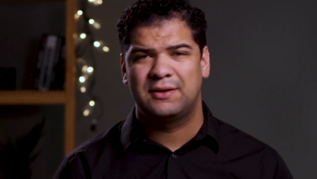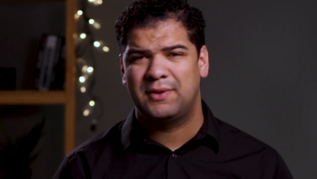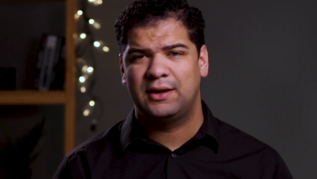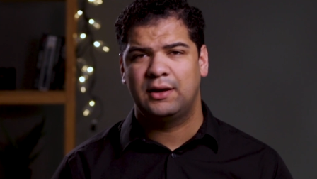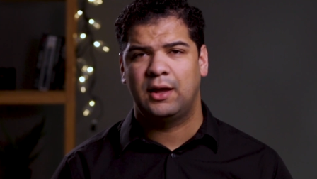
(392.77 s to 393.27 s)
they
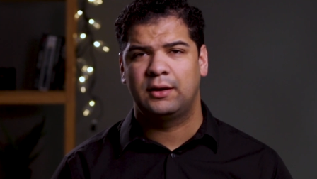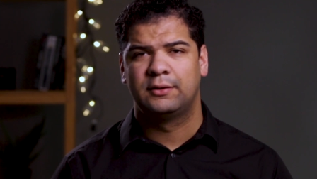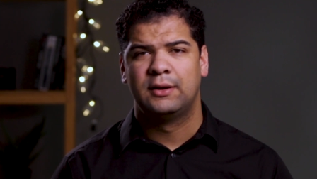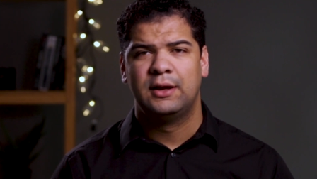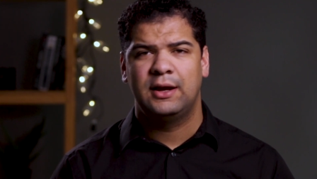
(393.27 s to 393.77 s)
might
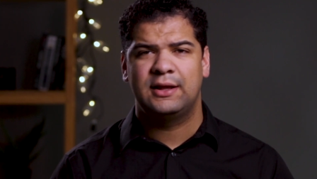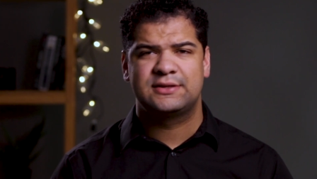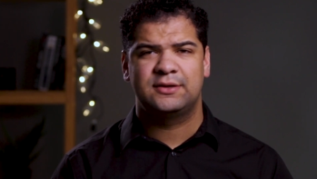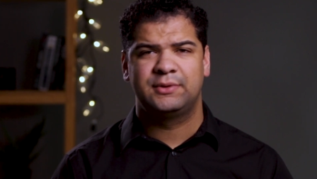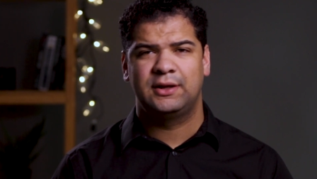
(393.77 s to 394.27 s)
not. And
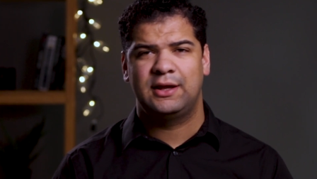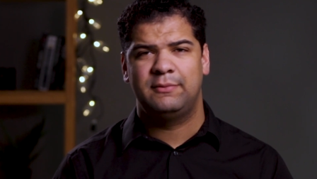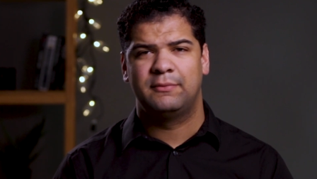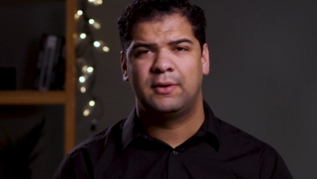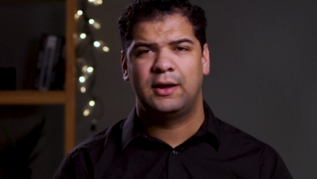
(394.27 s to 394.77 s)
that's something to
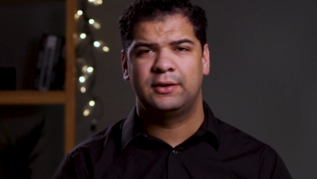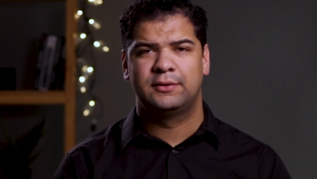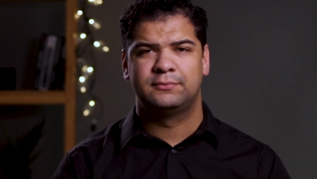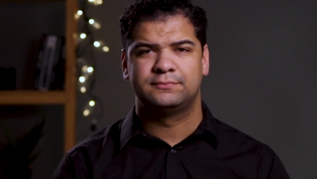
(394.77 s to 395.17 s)
keep in mind.